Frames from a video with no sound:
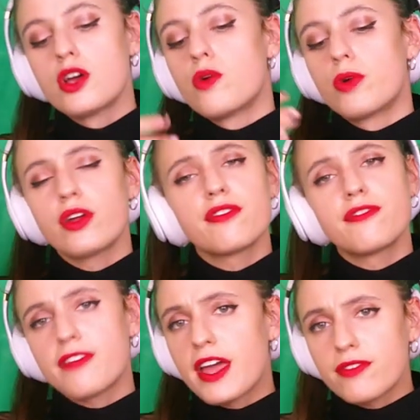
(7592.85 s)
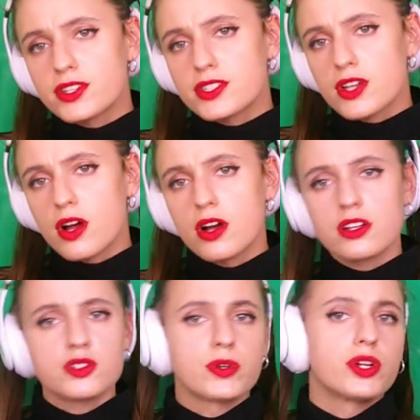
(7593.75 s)
What are your favorite
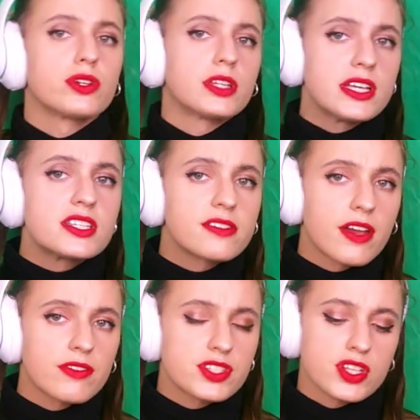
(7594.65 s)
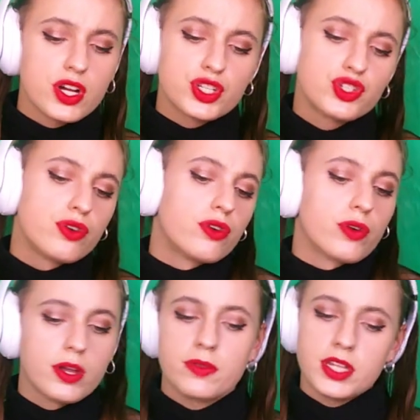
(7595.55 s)
songs? What are your least favorite songs? Do you
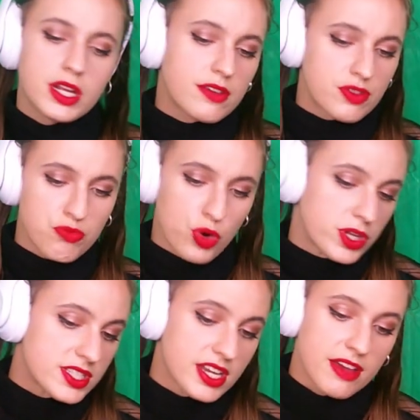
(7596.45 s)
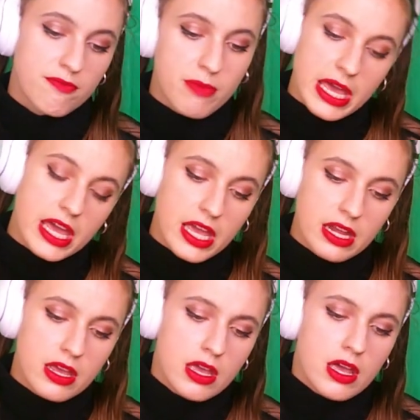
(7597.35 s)
agree with any of the points that I've made?